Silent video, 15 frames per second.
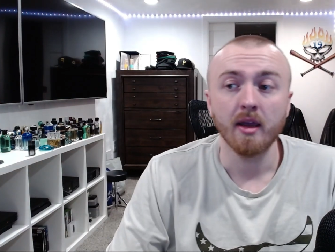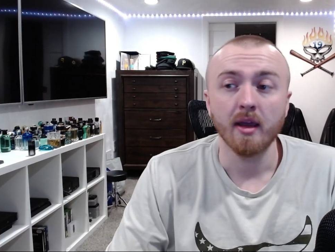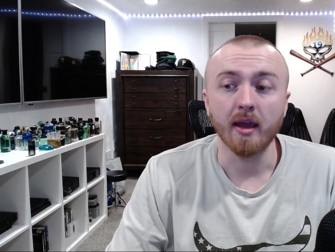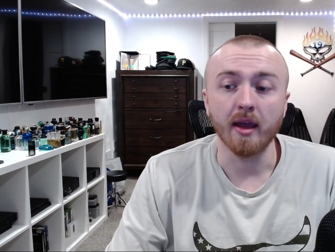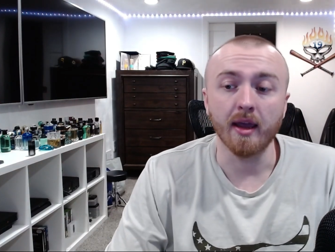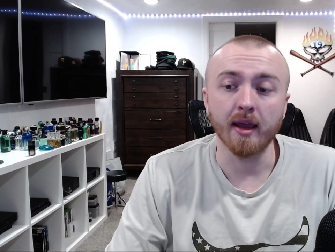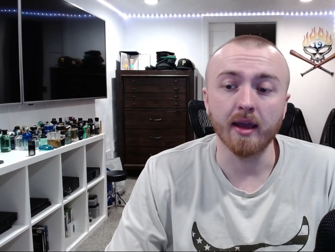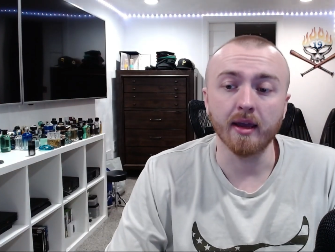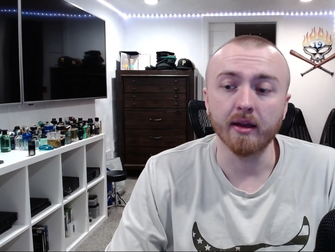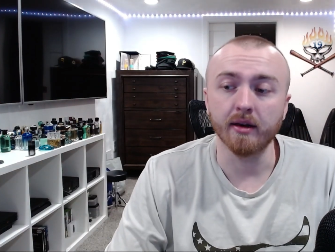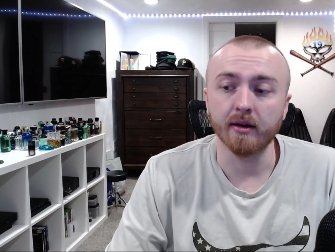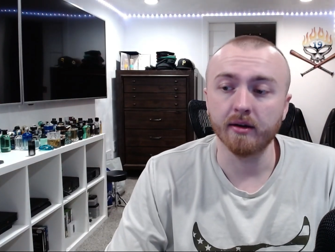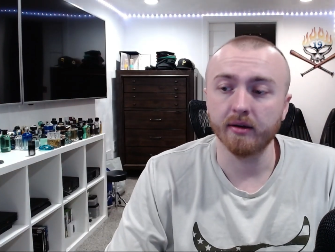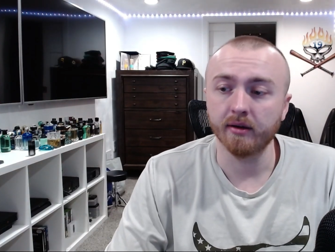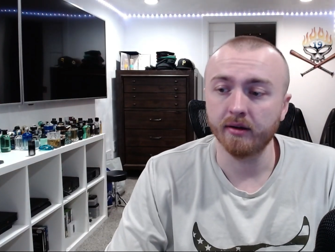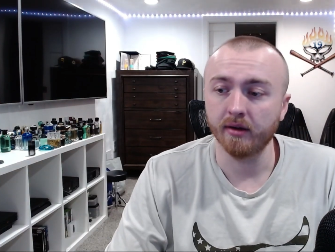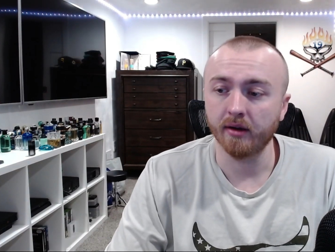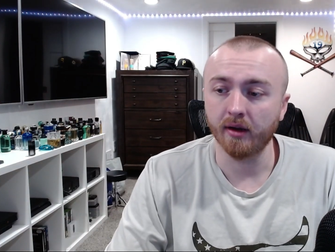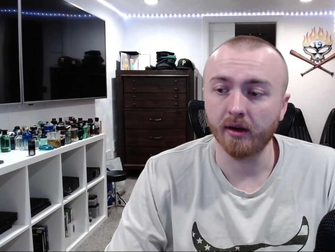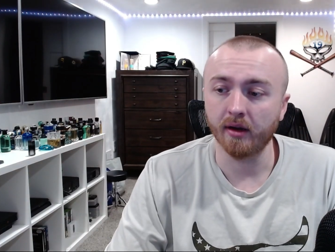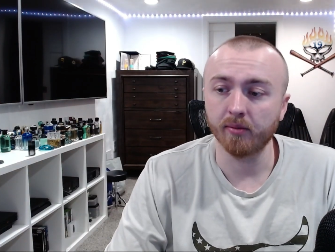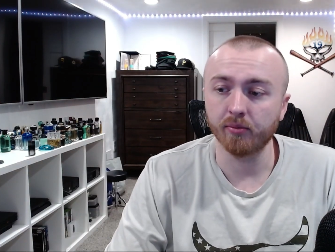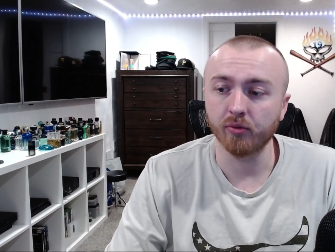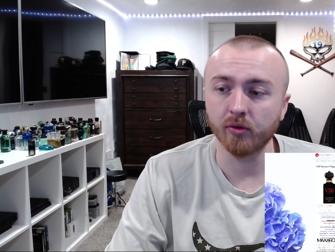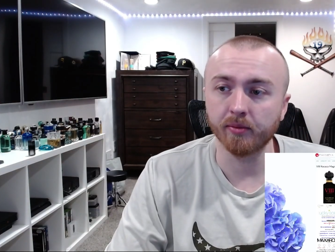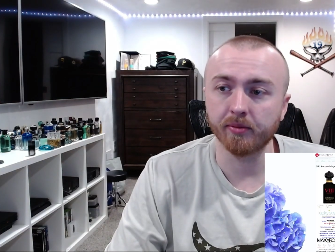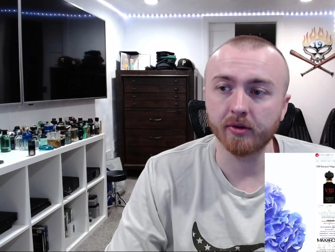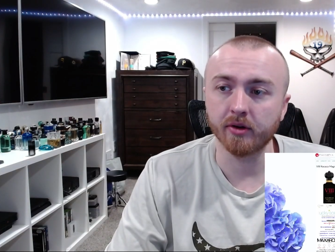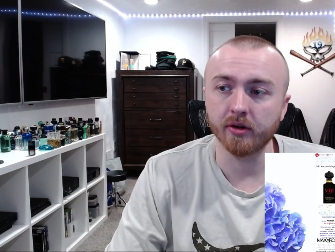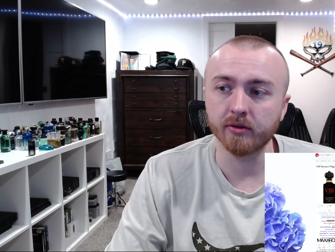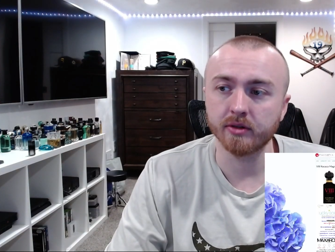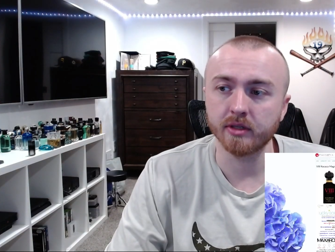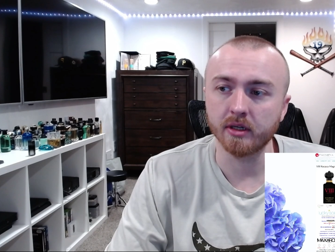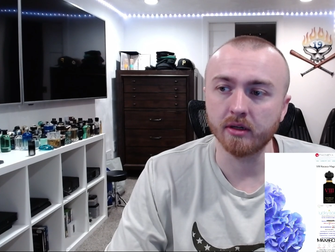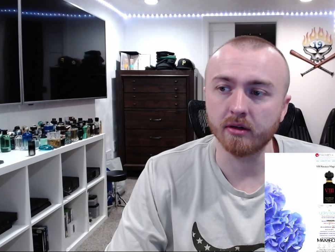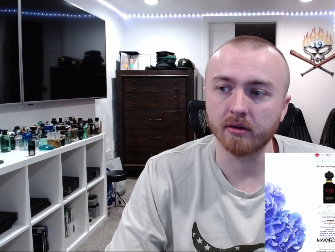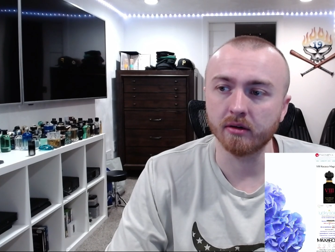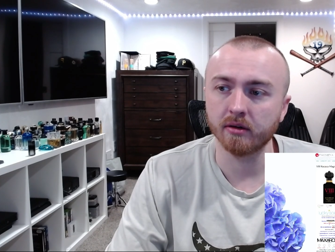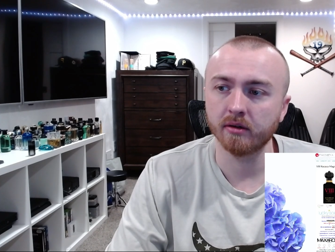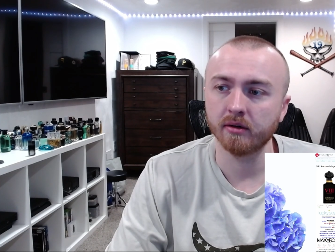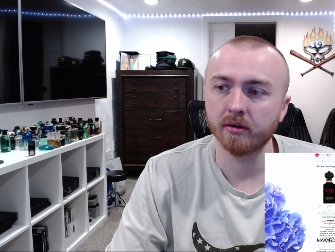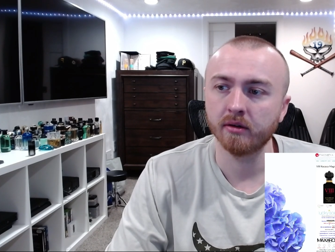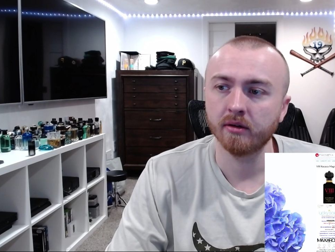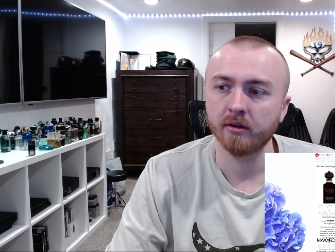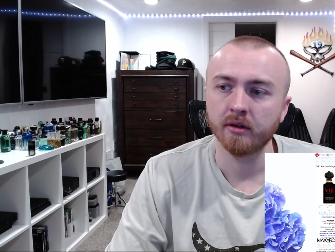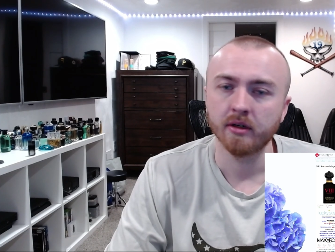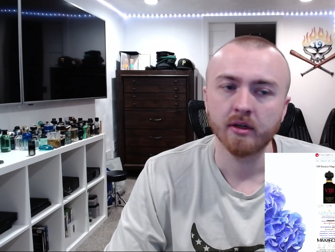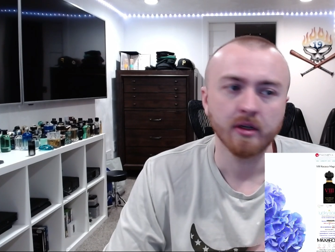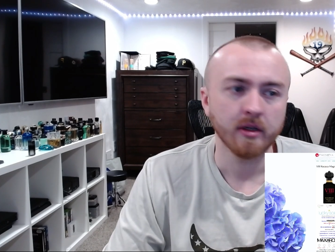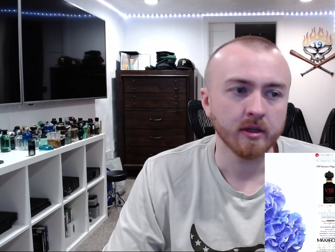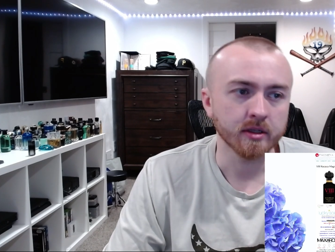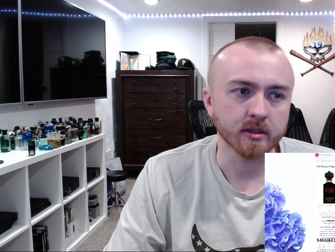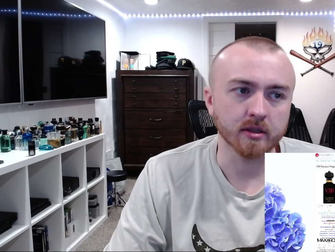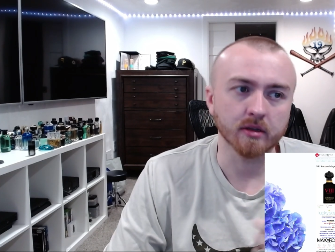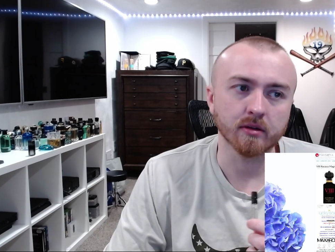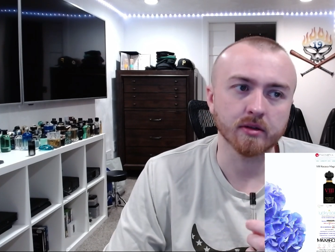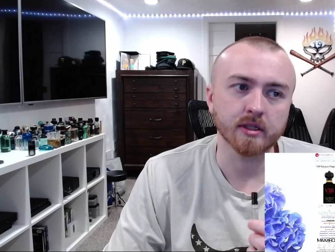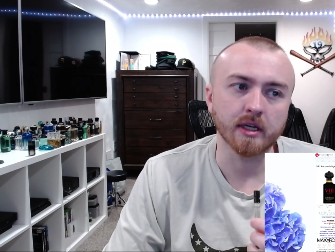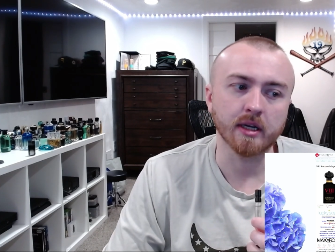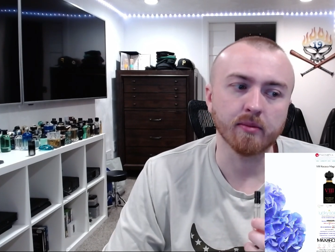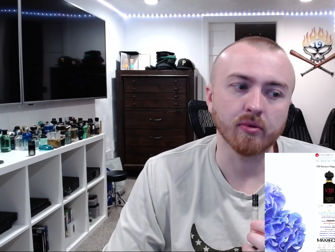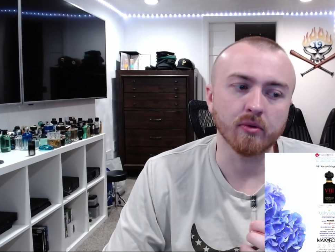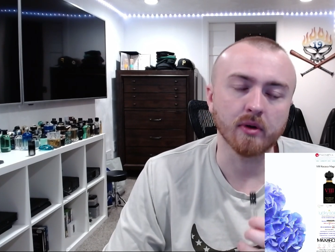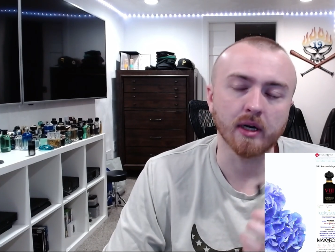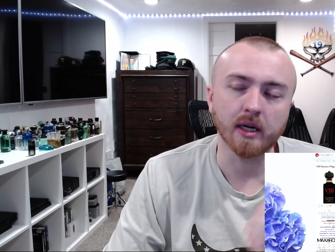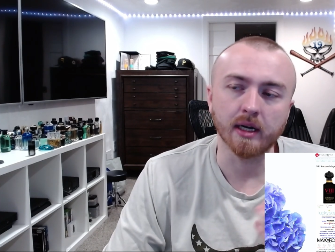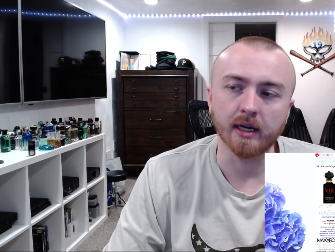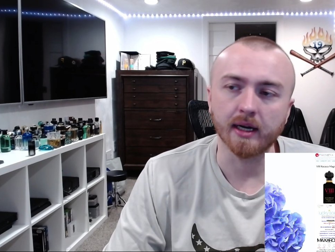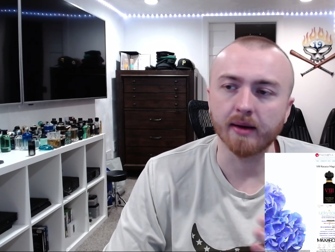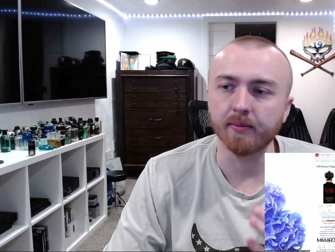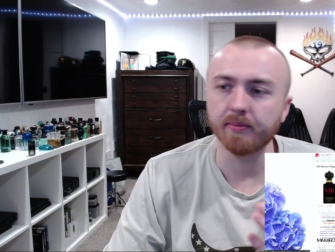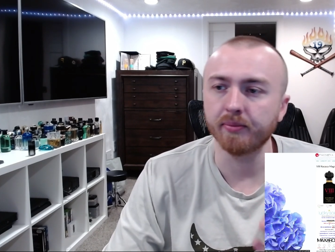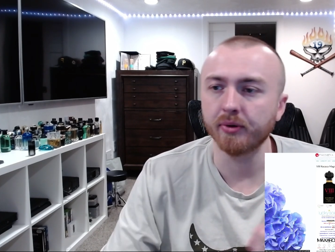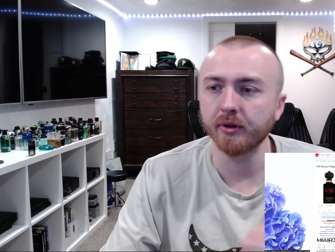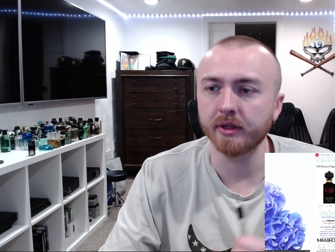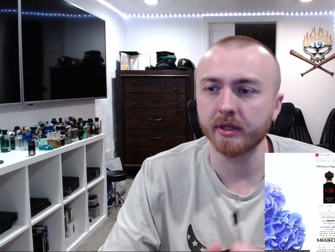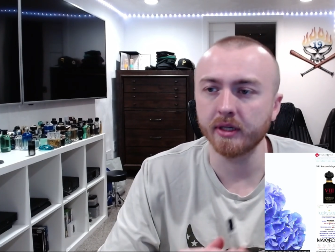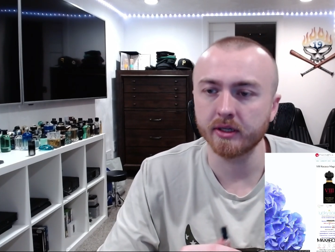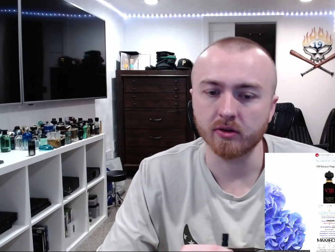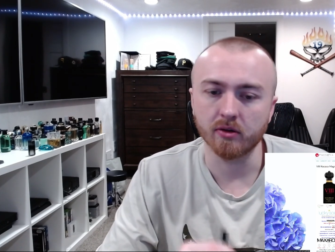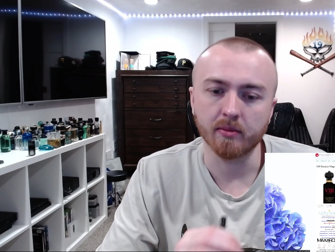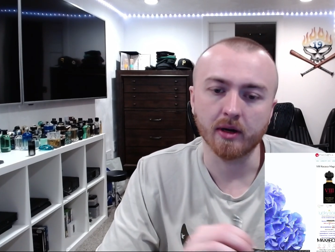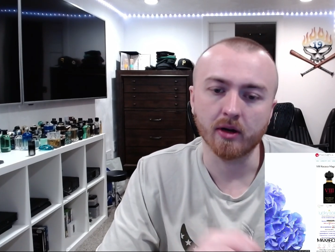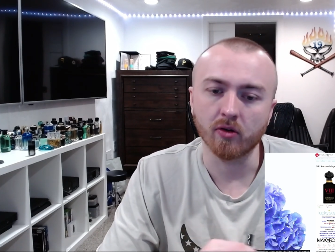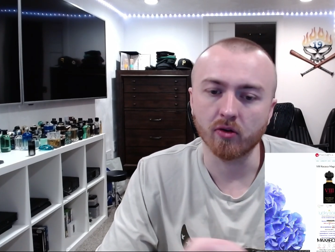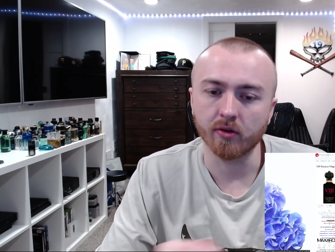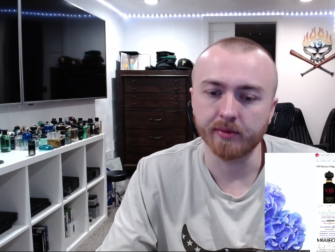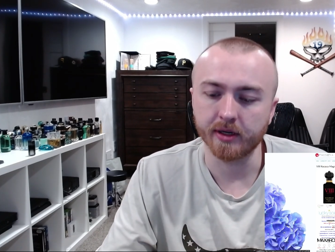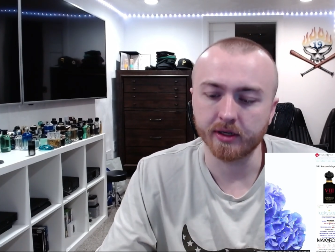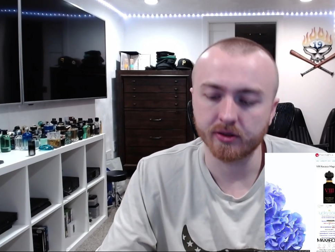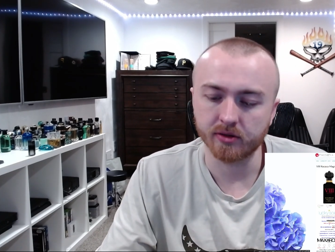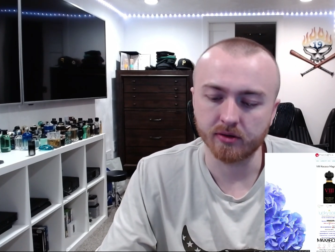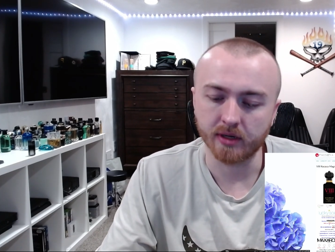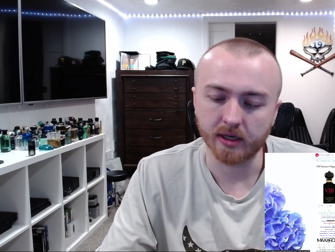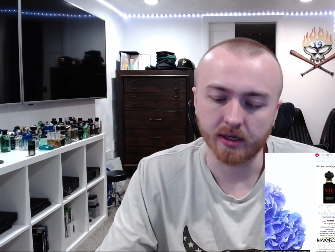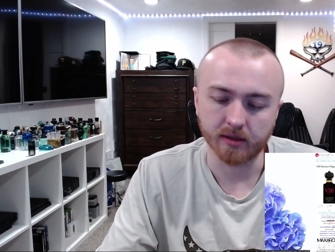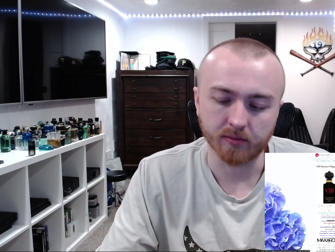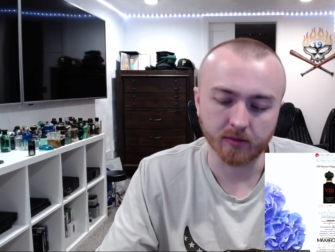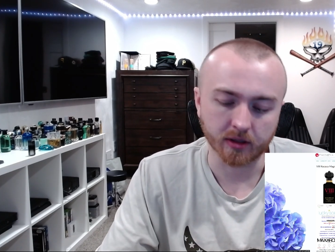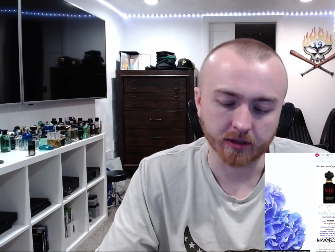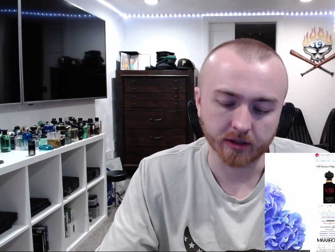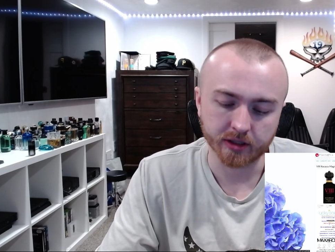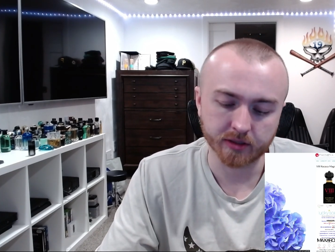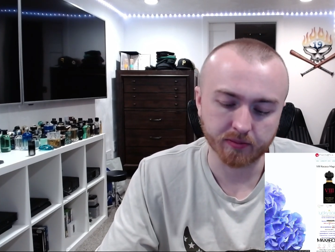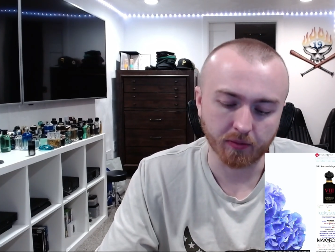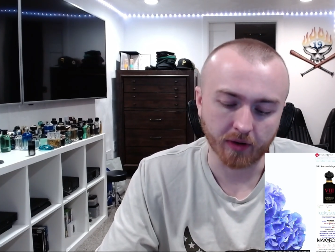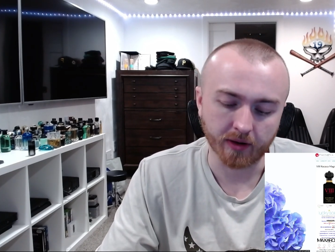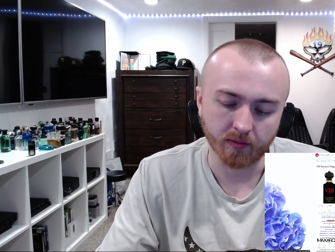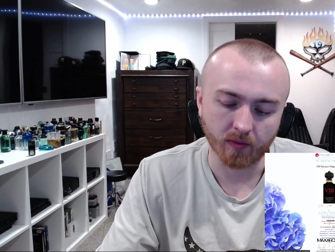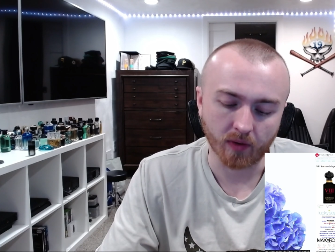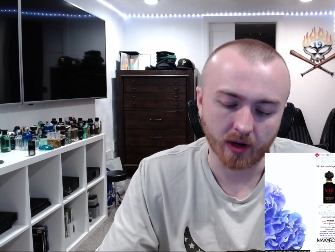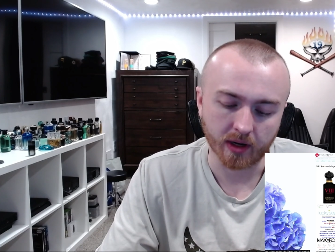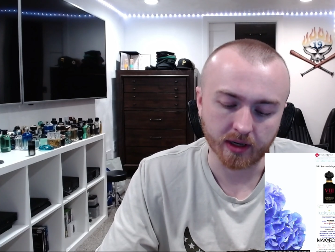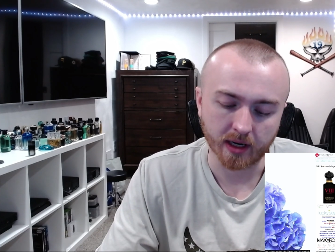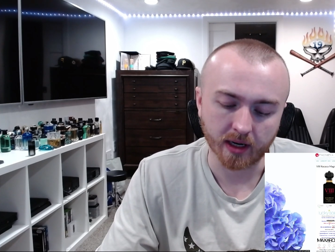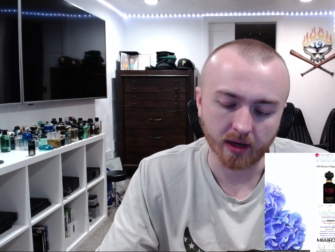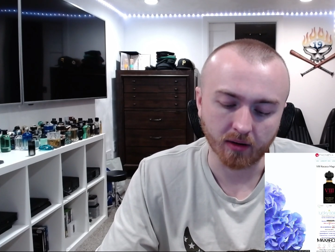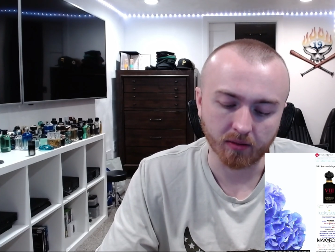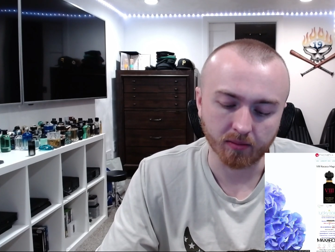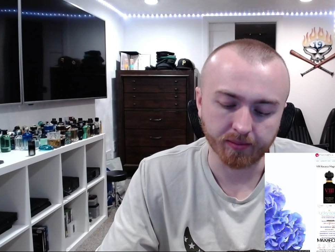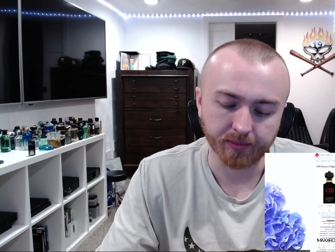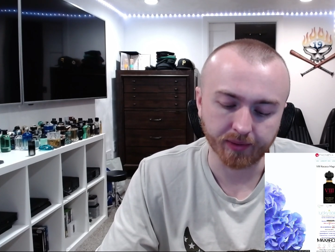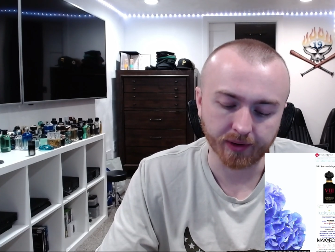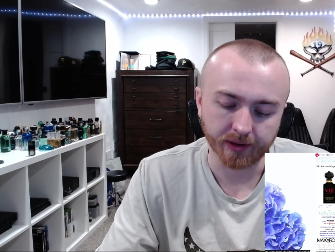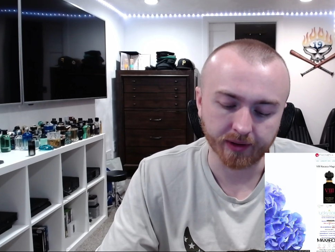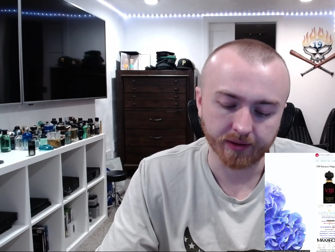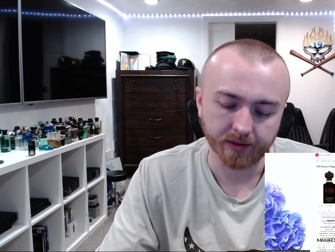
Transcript: And I'll pull up the notes here. It's a little sample. I put this on my arm yesterday. I'm not going to spray it right now, but